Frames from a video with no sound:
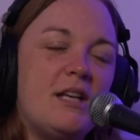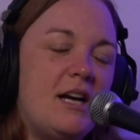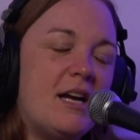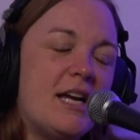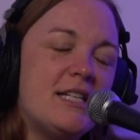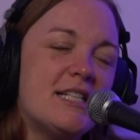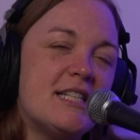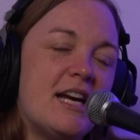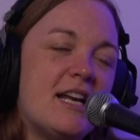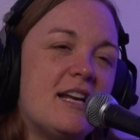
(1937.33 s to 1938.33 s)
I
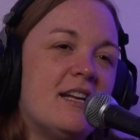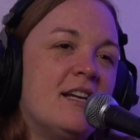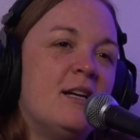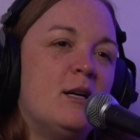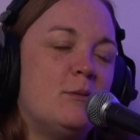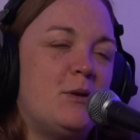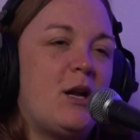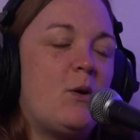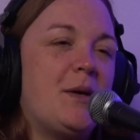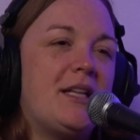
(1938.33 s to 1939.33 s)
decided
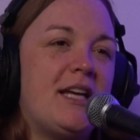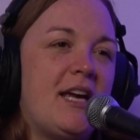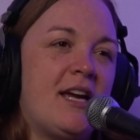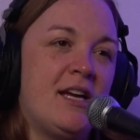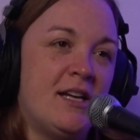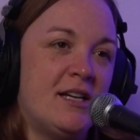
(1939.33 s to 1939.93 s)
pretty quickly.